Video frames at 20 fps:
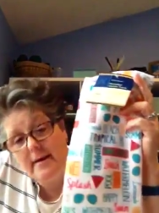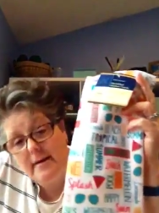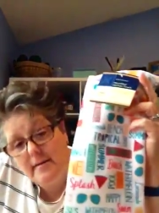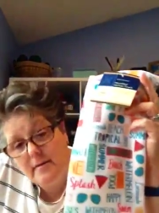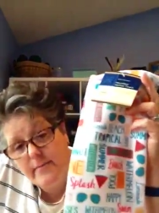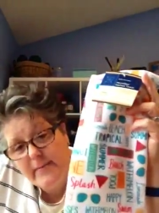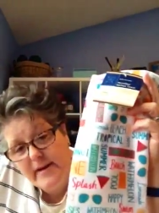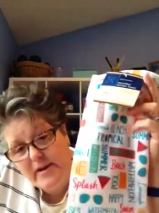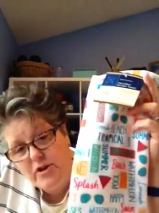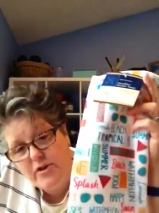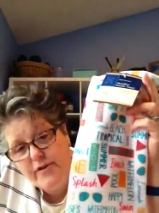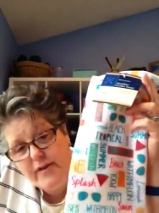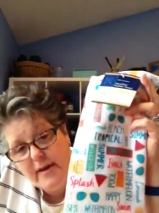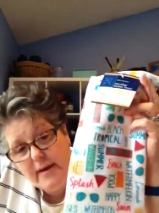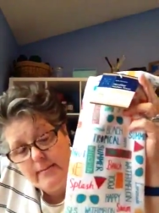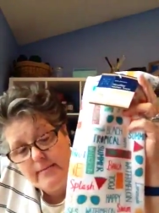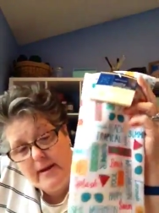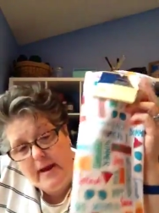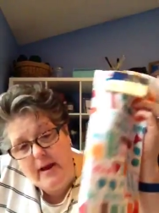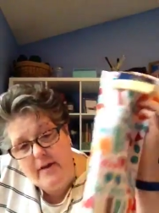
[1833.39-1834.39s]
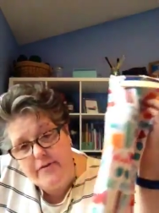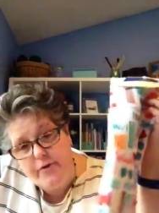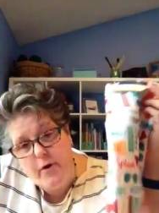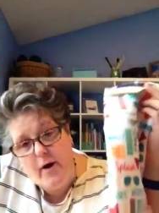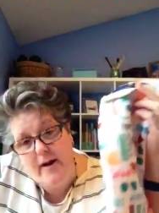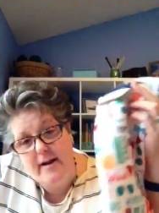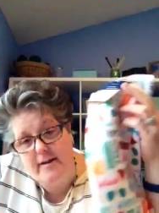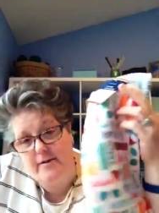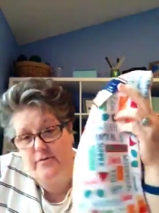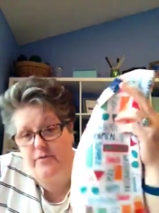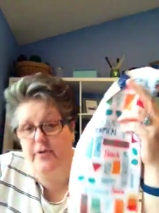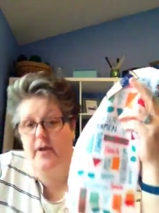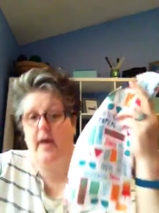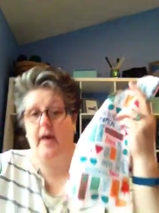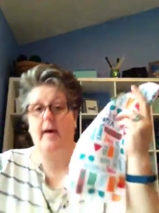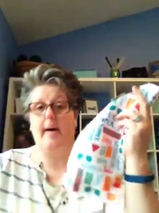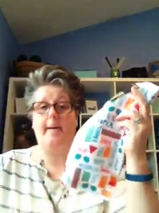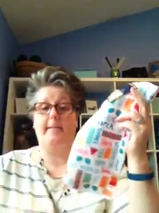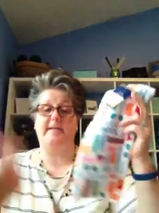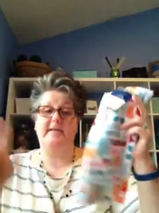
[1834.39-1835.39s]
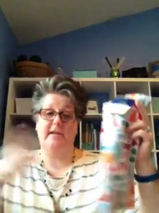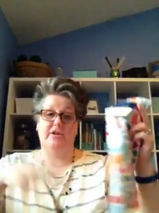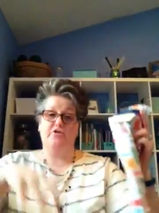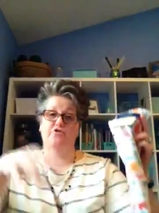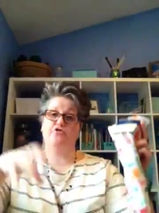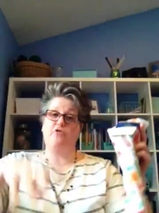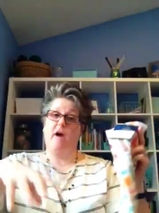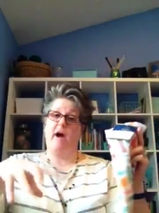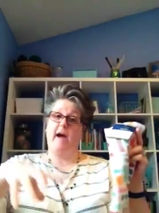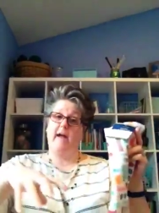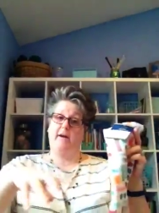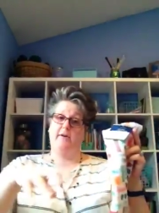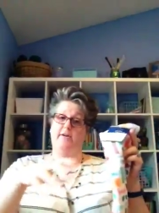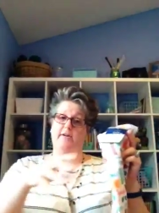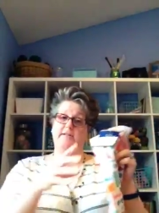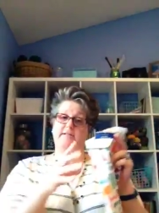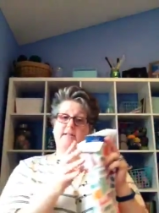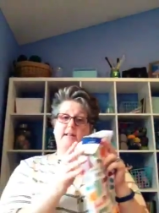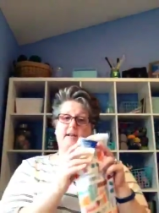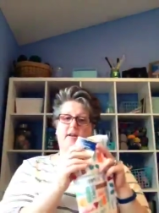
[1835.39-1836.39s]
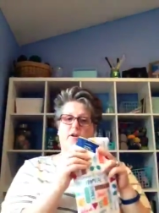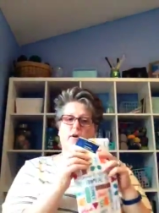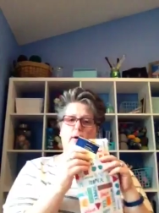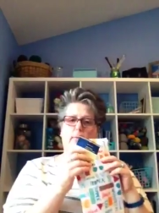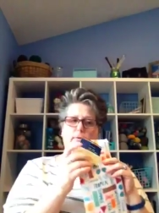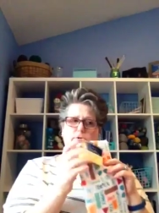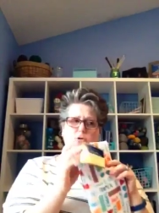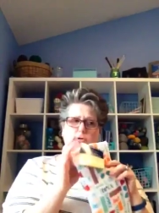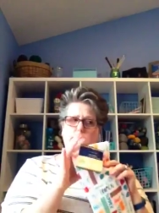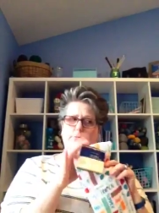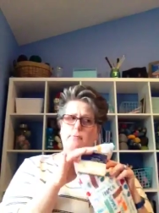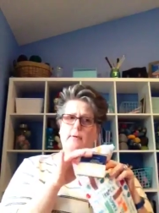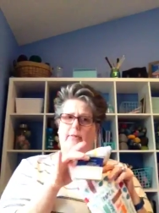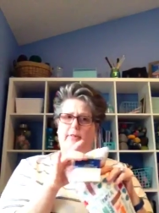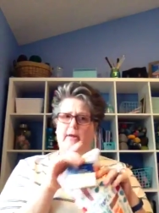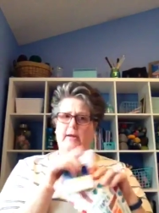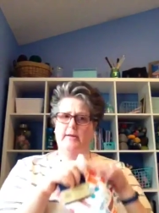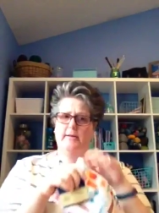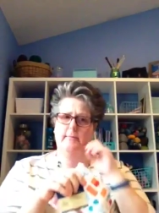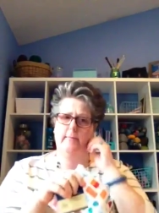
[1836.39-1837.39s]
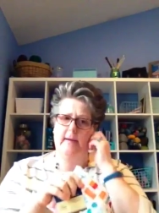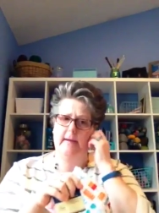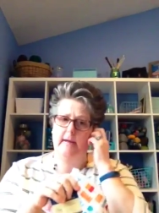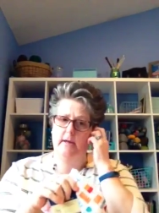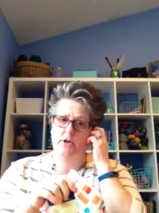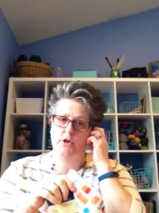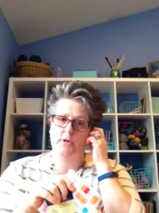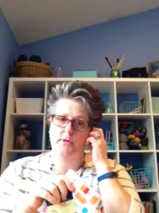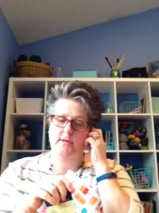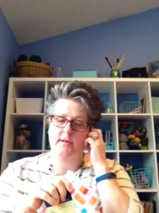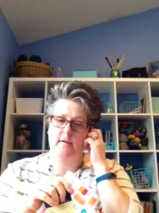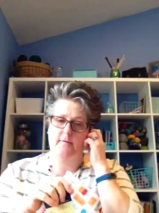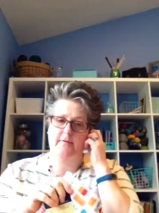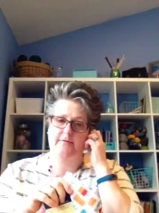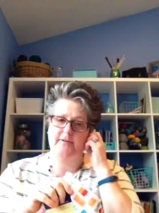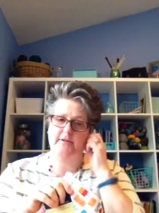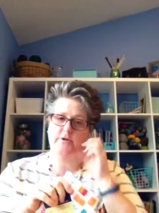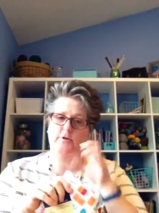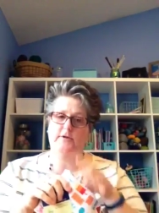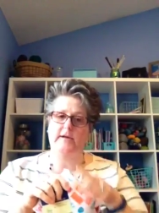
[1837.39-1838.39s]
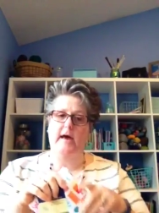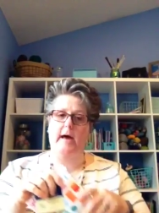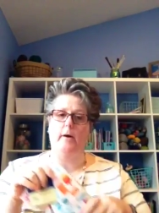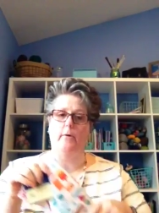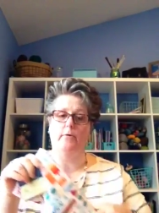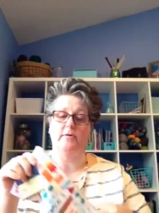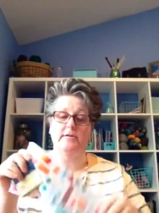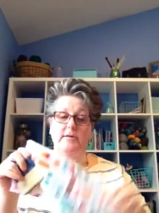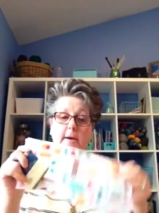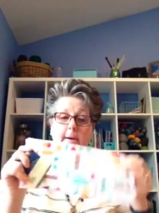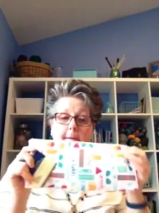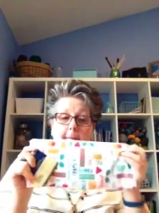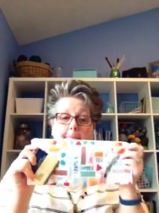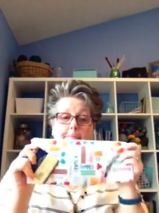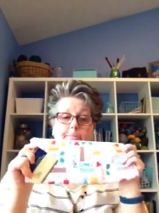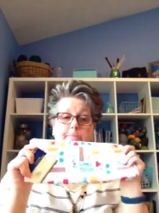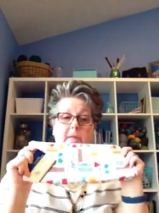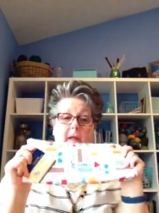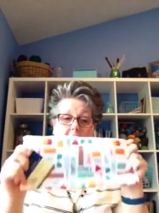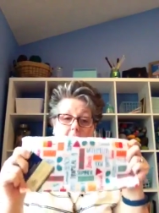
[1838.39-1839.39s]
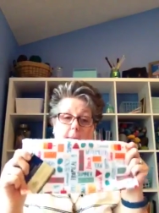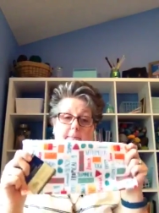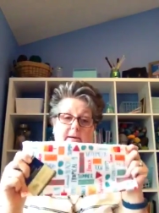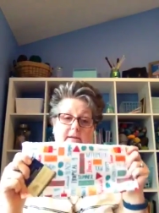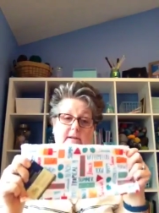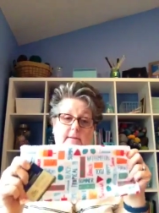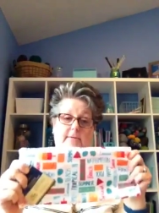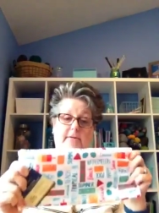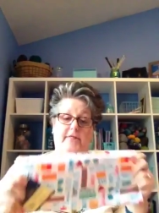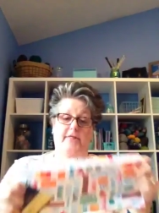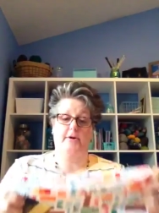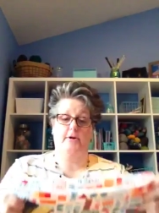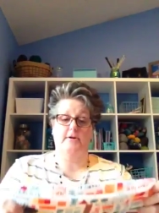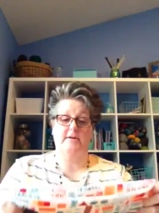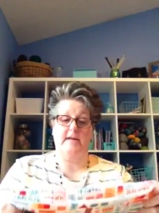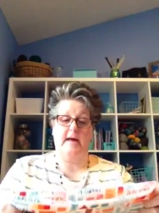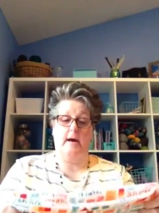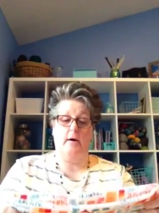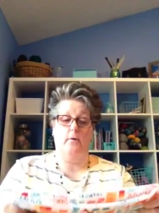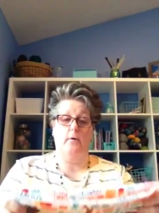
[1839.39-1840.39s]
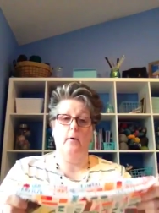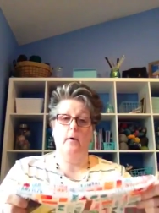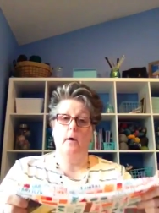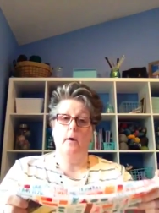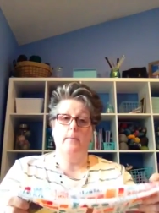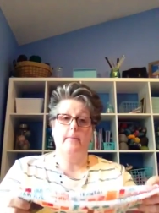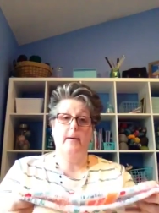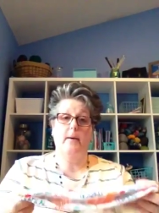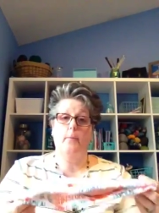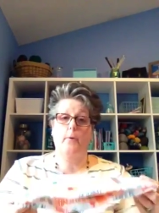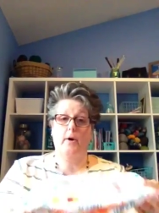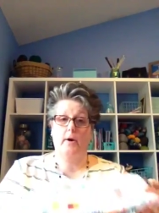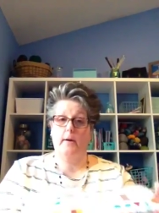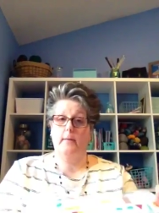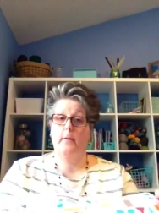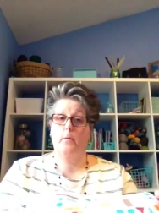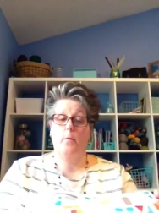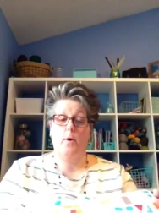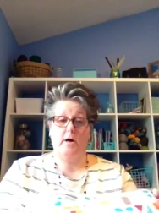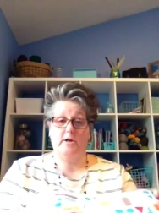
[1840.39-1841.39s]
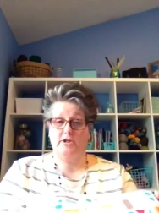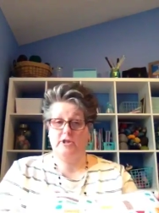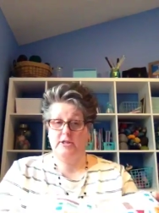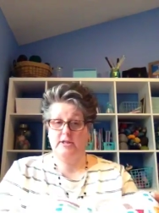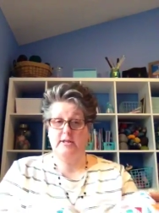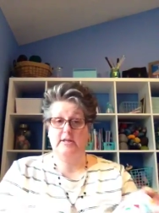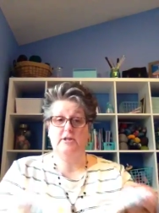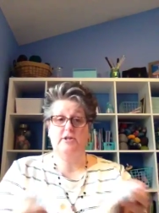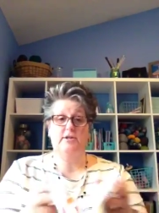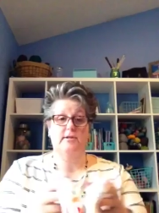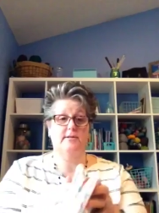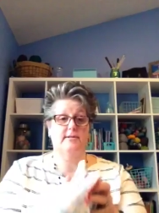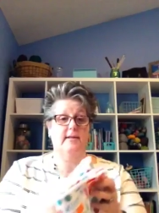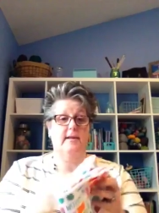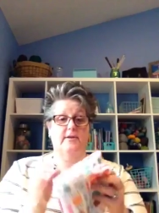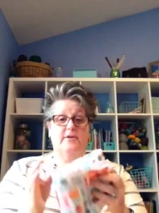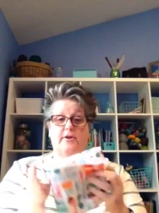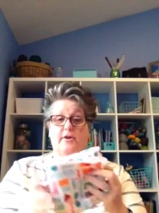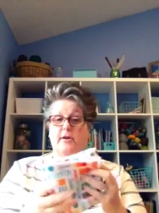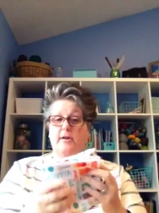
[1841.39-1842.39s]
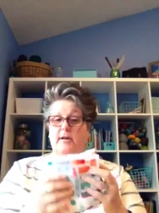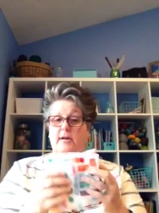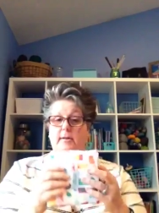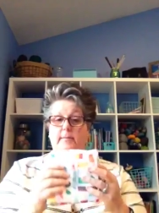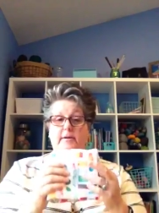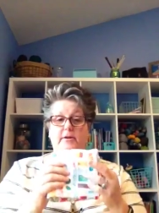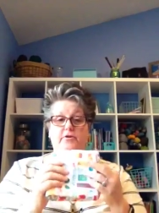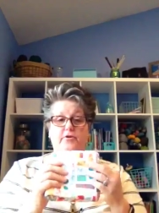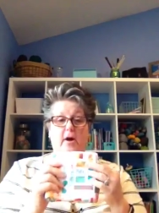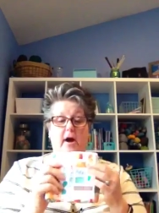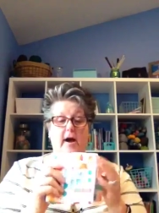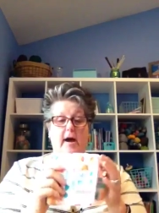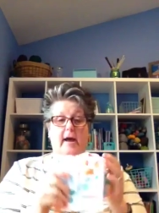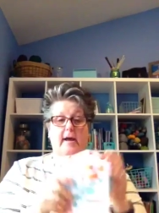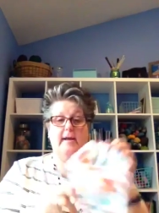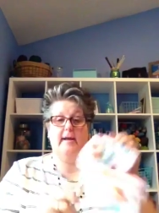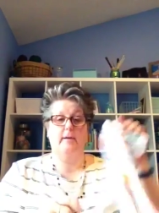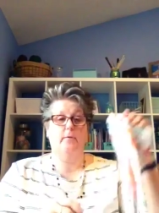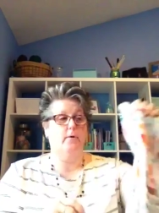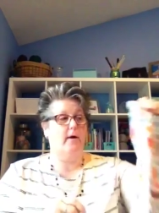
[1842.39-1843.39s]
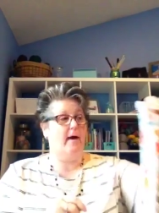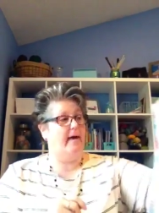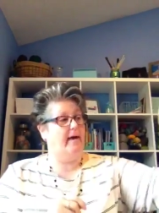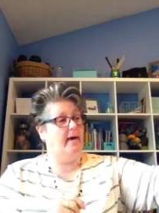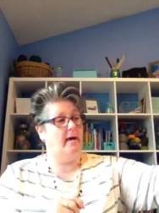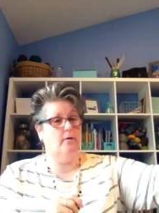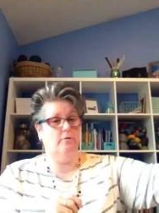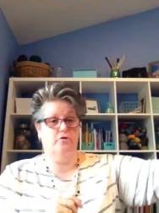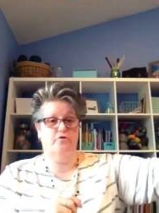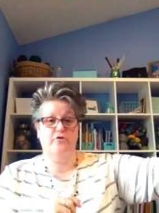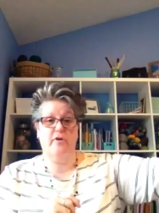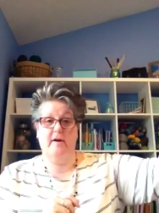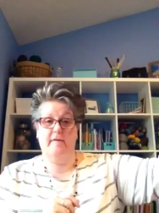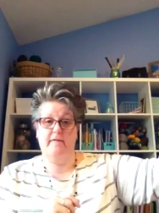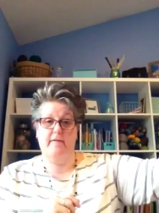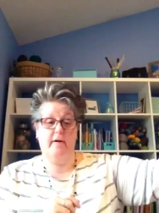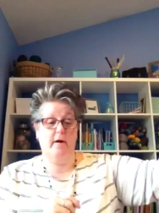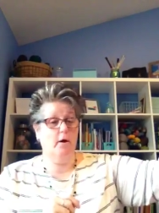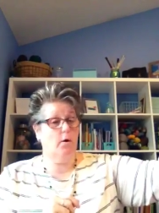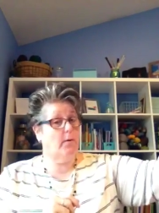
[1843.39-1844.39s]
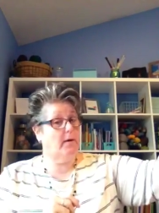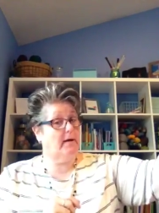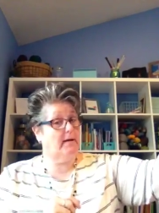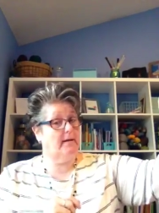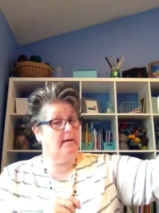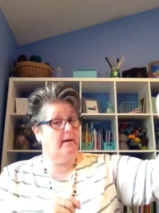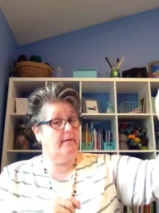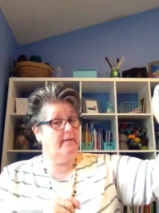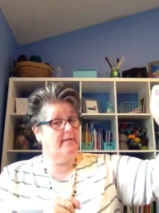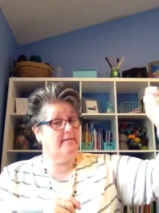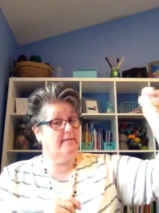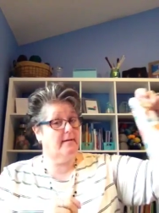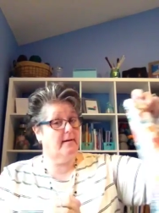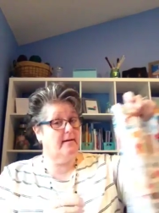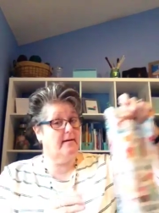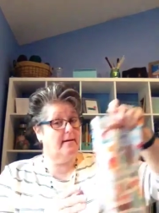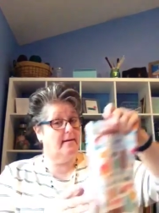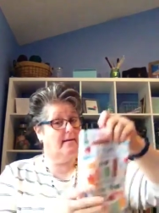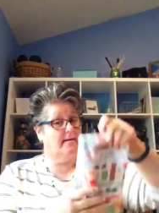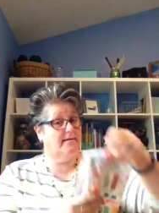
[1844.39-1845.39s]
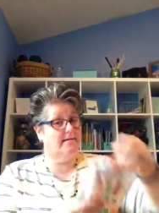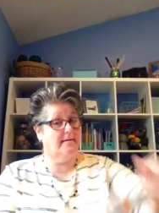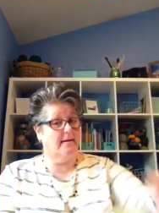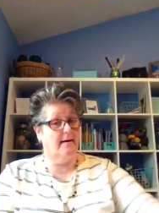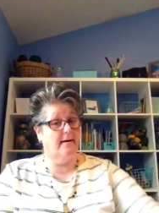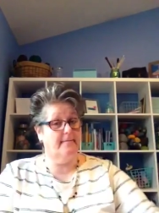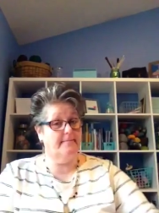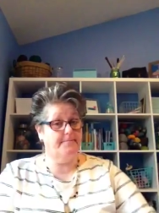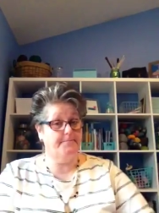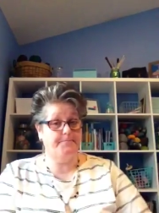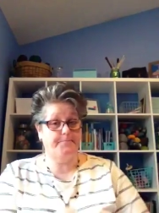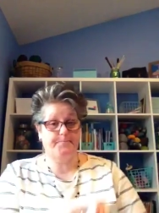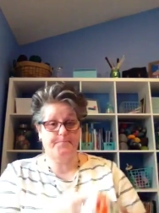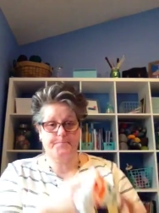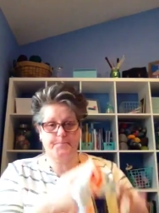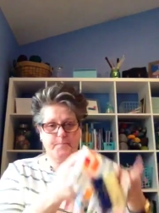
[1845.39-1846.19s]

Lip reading: It's beach themed. I also got a dish dryer to sit it on, which I think is in my kitchen stuff with the 2 towels. And I picked up a 3rd towel. But we're going to be washing dishes. Things are going to need to be dried. It'll dry very quickly in the sun.